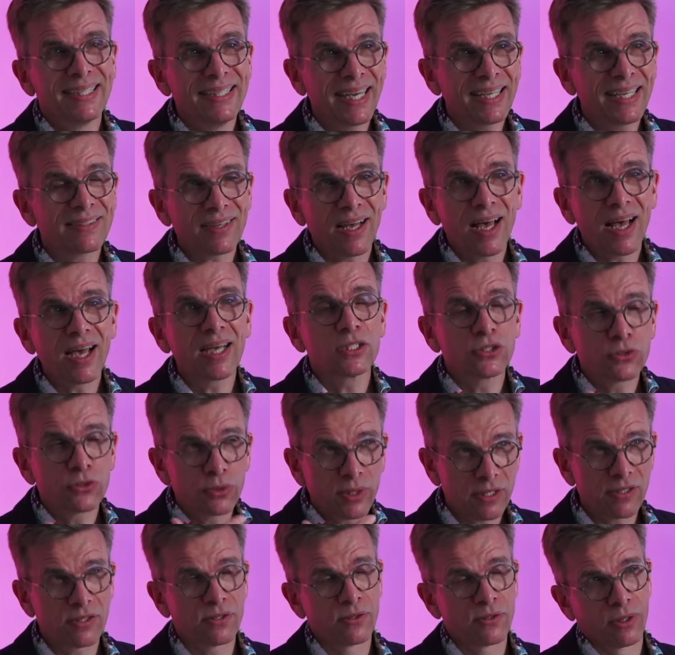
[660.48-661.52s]
yet I
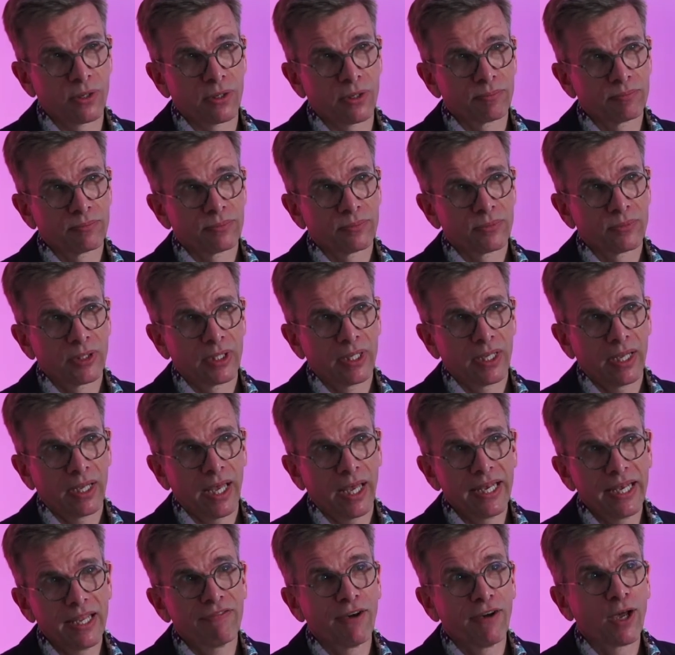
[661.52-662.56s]
trust her.
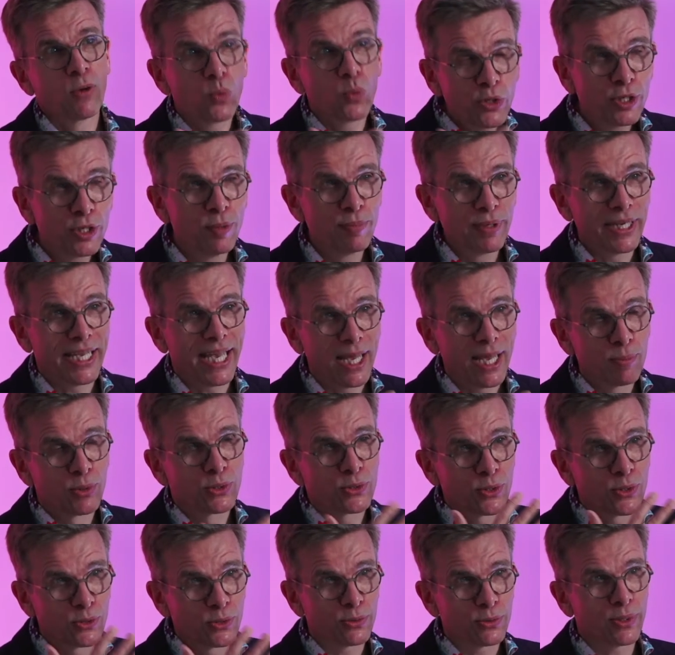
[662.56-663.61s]
And if I wouldn't be able
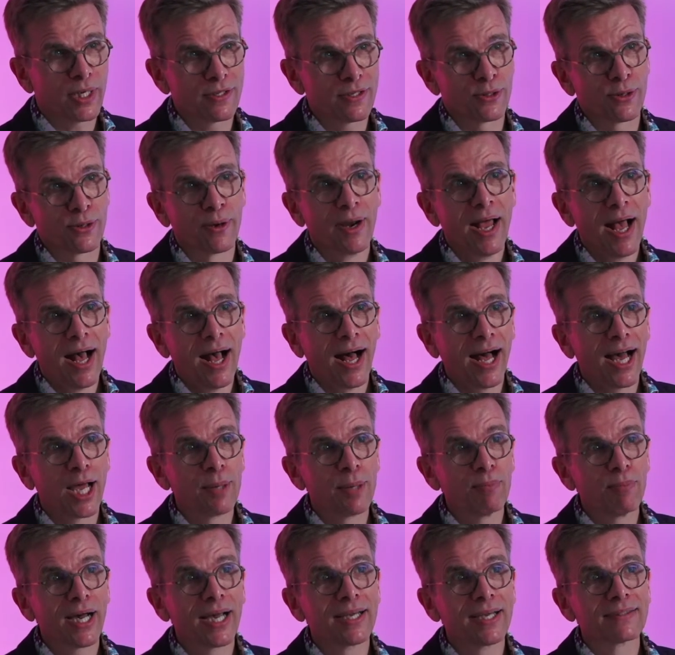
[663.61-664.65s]
to trust her, I
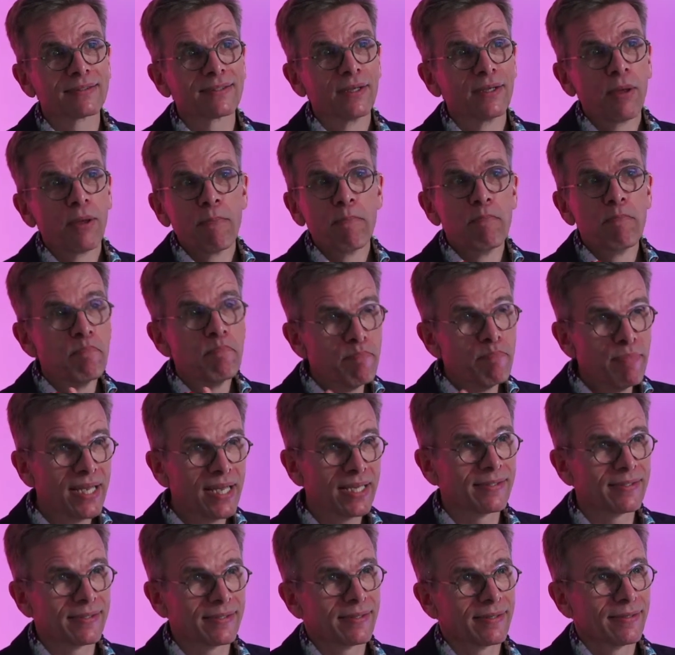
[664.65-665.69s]
might
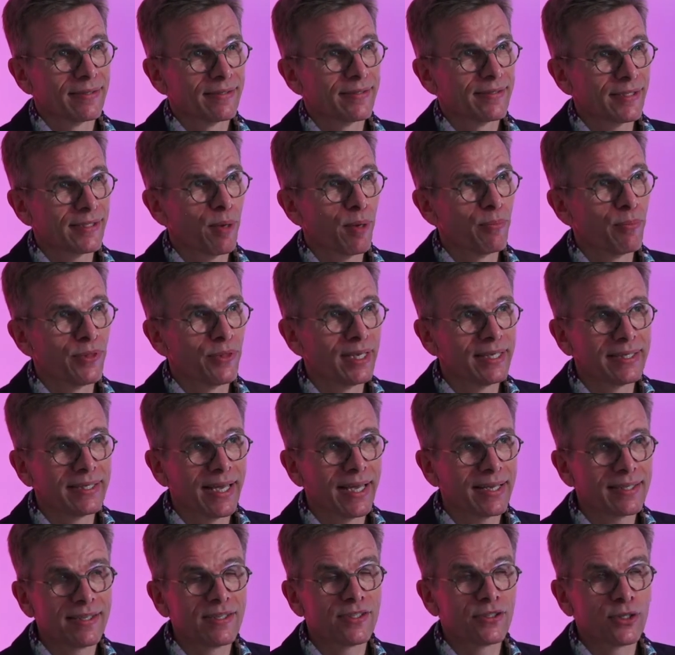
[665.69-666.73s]
miss something
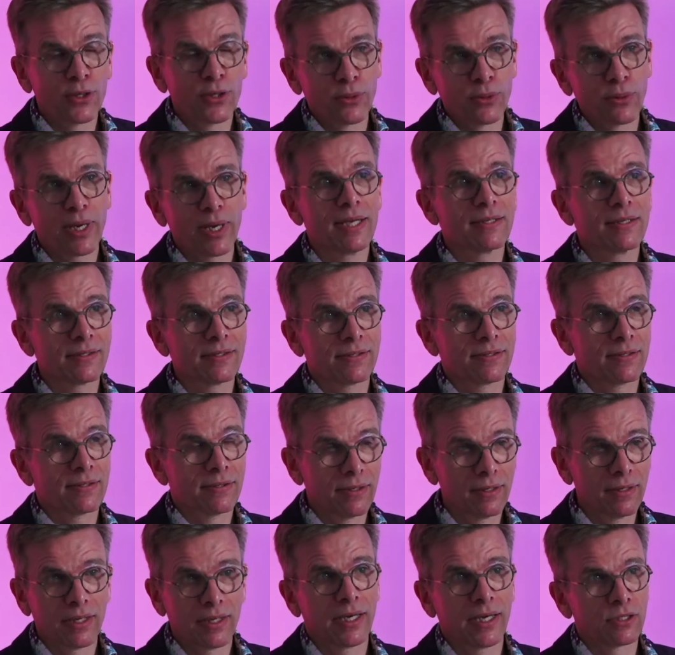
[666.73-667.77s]
that is the greatest
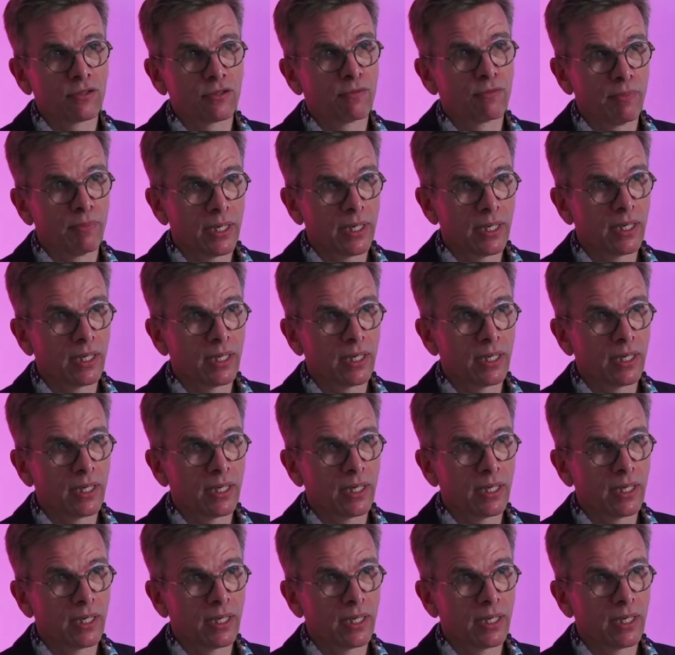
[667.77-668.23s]
delight of my